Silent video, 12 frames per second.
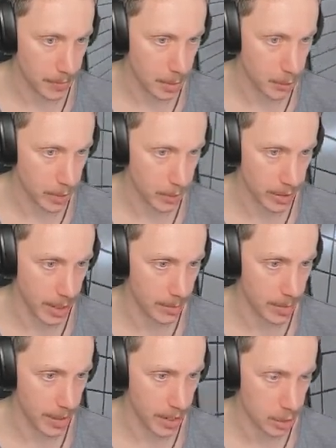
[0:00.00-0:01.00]
Good, we got the
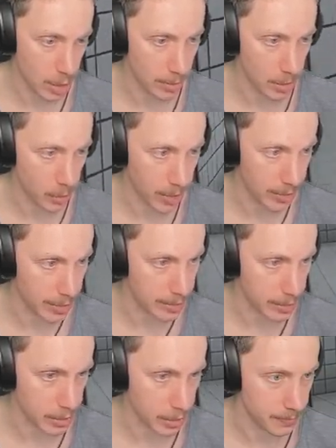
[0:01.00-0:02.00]
camera and hatch combo right at the end
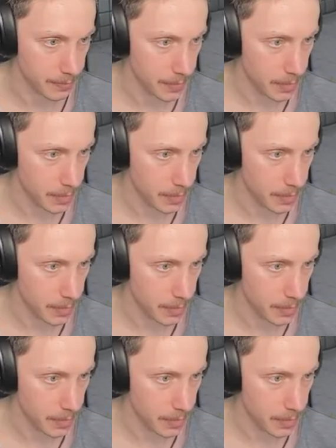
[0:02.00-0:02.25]
here too.